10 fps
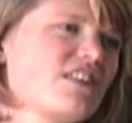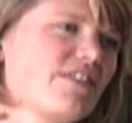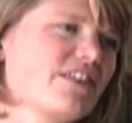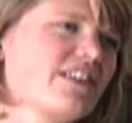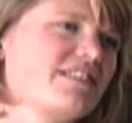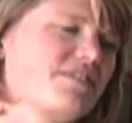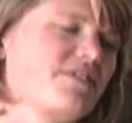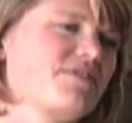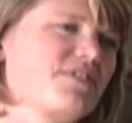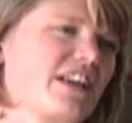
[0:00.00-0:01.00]
definitely
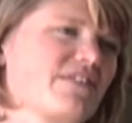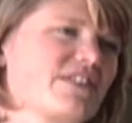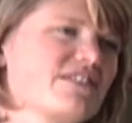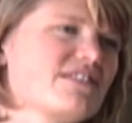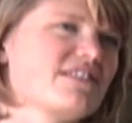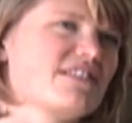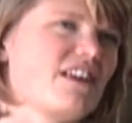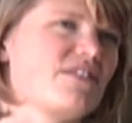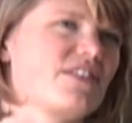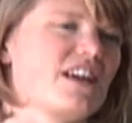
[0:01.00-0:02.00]
different flavors and
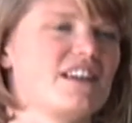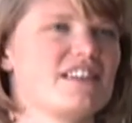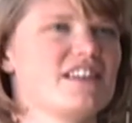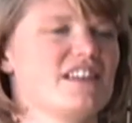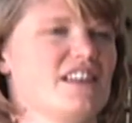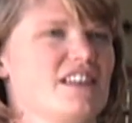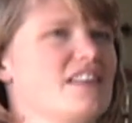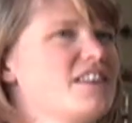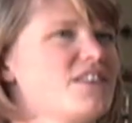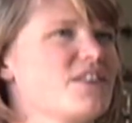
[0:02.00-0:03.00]
stuff that
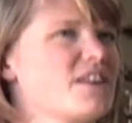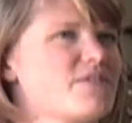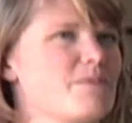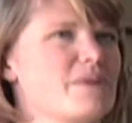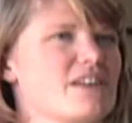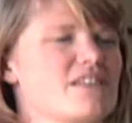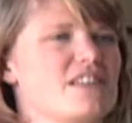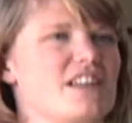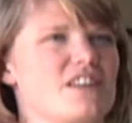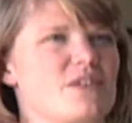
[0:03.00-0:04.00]
you get from beer
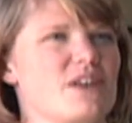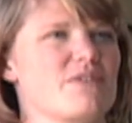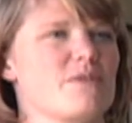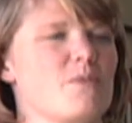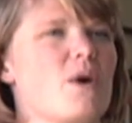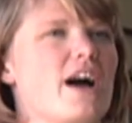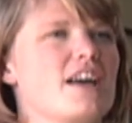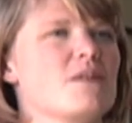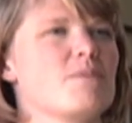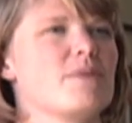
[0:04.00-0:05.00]
than that you get from wine,